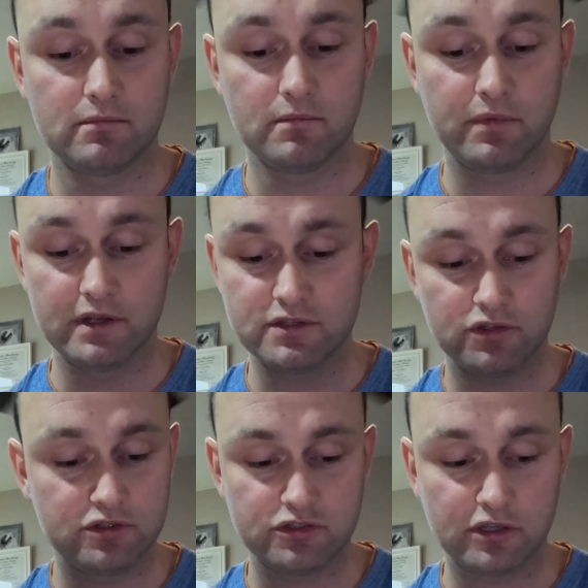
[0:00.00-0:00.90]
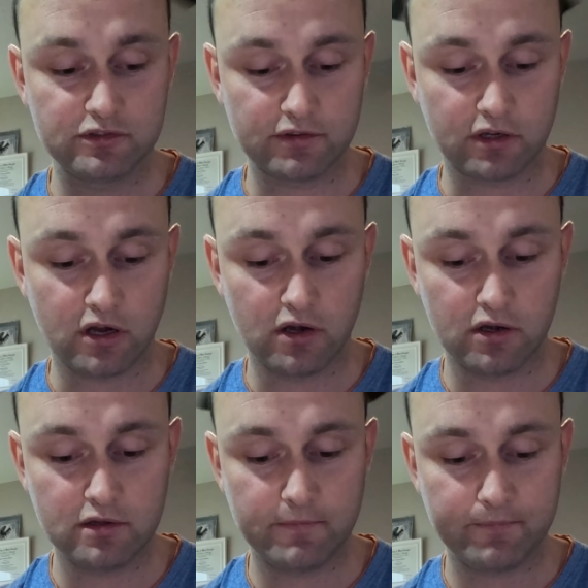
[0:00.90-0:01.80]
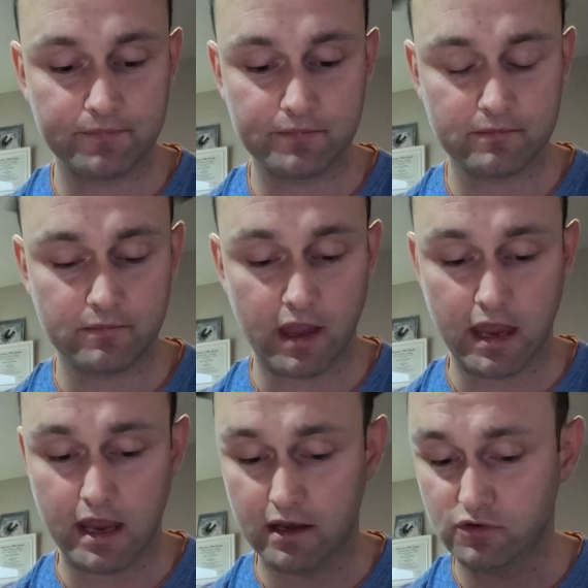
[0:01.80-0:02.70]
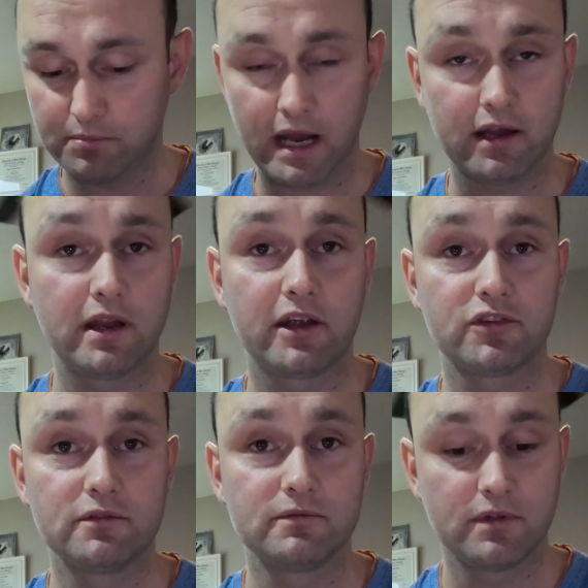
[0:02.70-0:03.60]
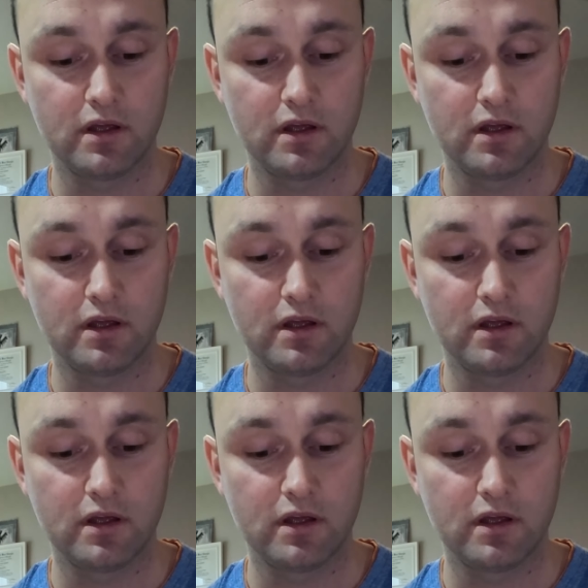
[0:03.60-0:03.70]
This, you just change out the card, and you're back in action.